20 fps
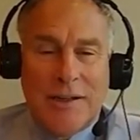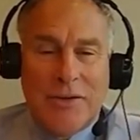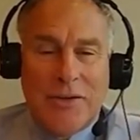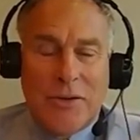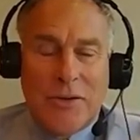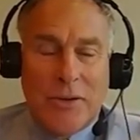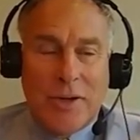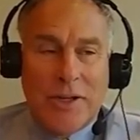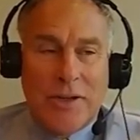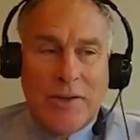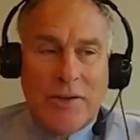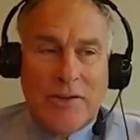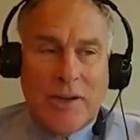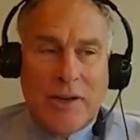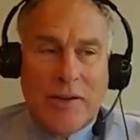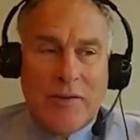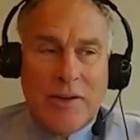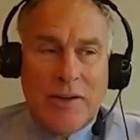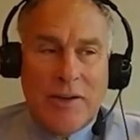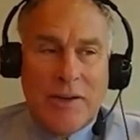During the
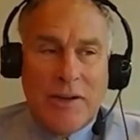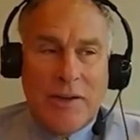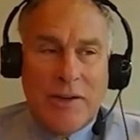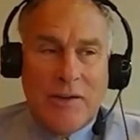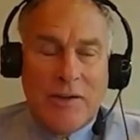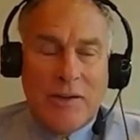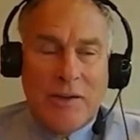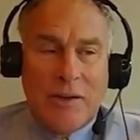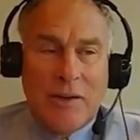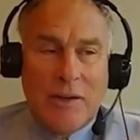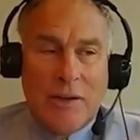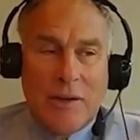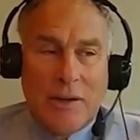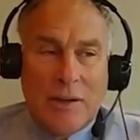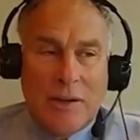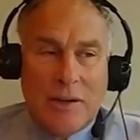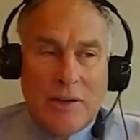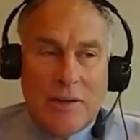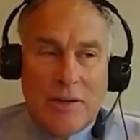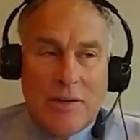70s,
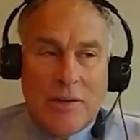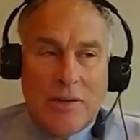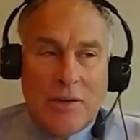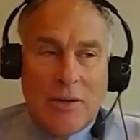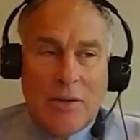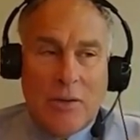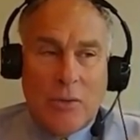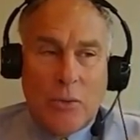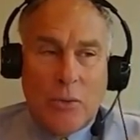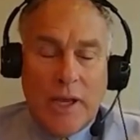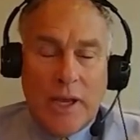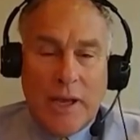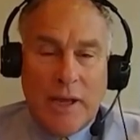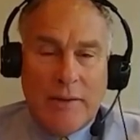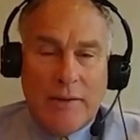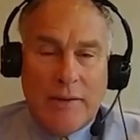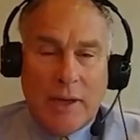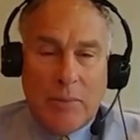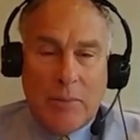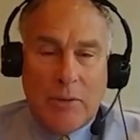we
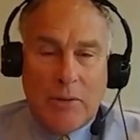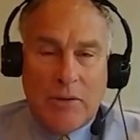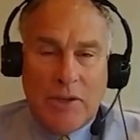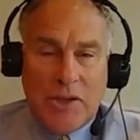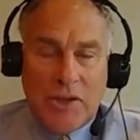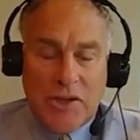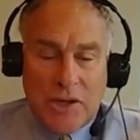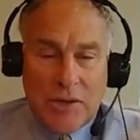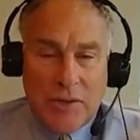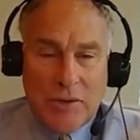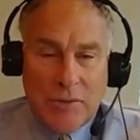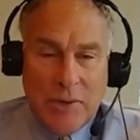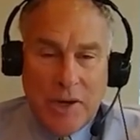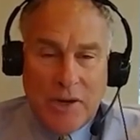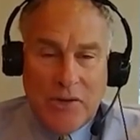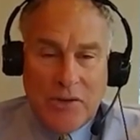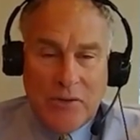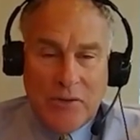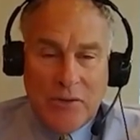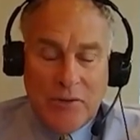had double-digit
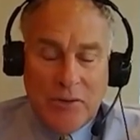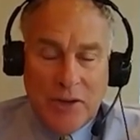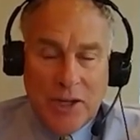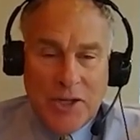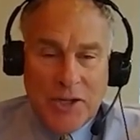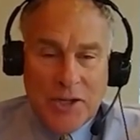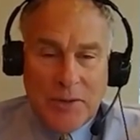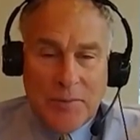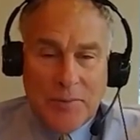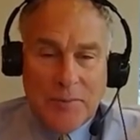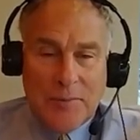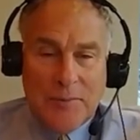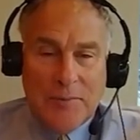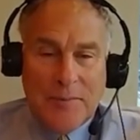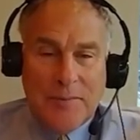rates of inflation.